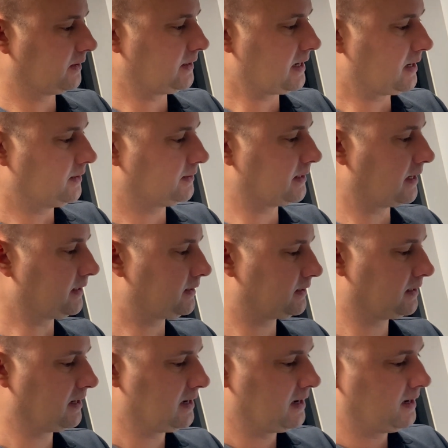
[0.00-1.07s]
it tells
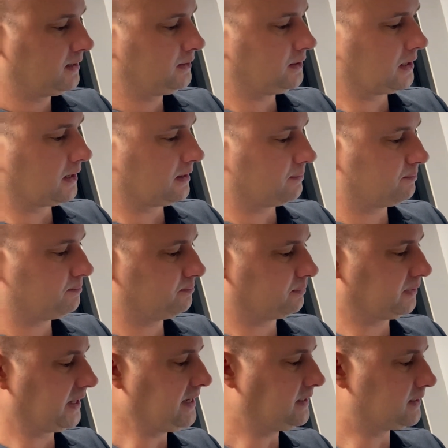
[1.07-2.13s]
us to
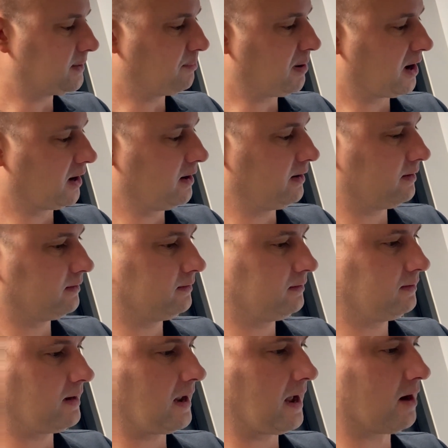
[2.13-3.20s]
place the part
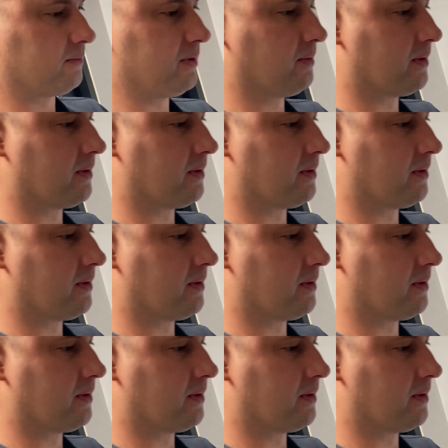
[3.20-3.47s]
how we